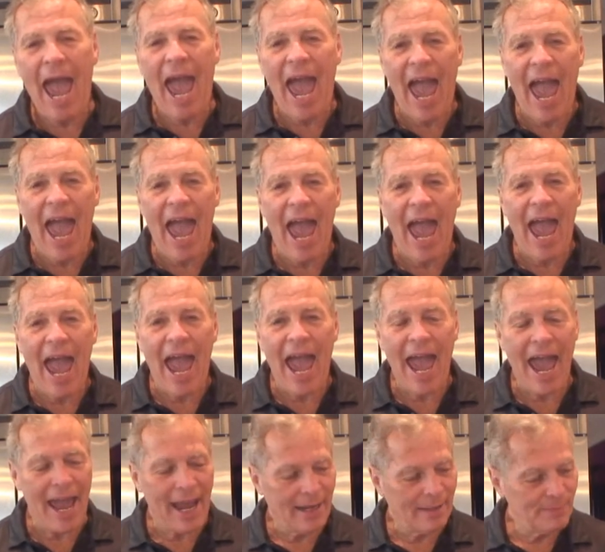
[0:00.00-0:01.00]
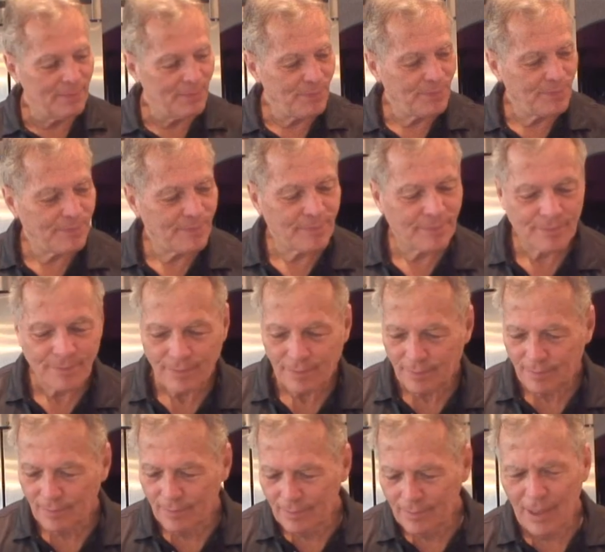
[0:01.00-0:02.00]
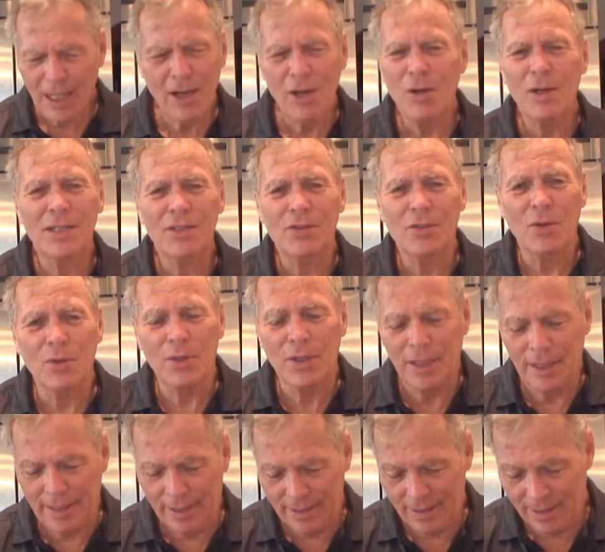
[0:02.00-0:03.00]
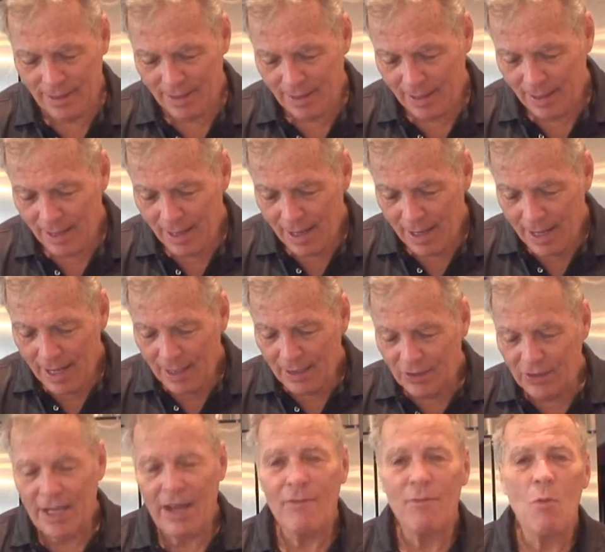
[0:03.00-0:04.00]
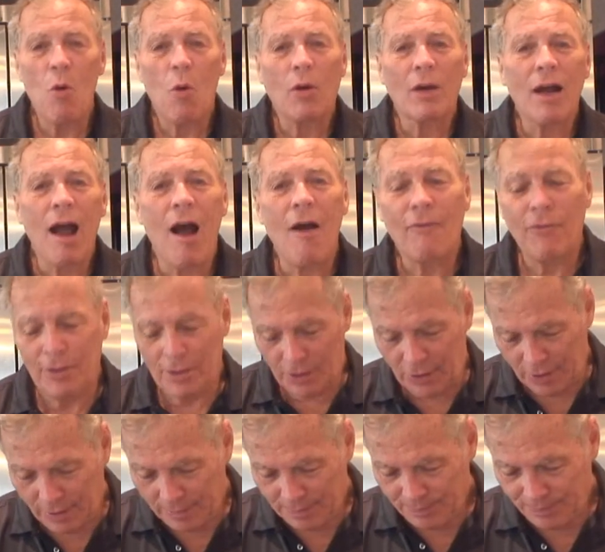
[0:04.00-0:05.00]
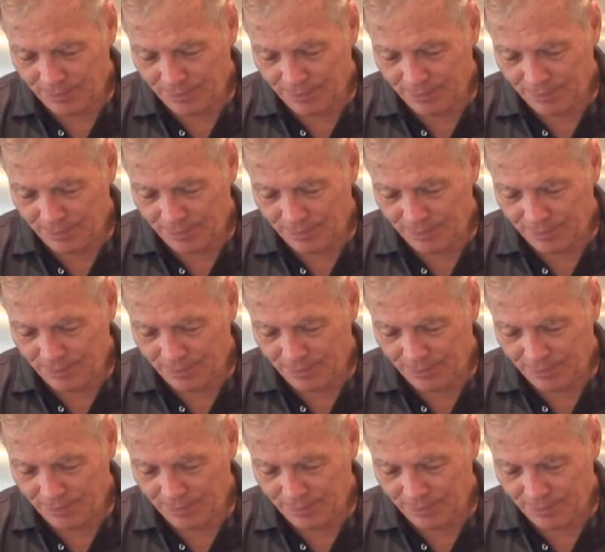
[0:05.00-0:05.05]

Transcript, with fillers: Ah. Oh, that's so good. Seven more golfers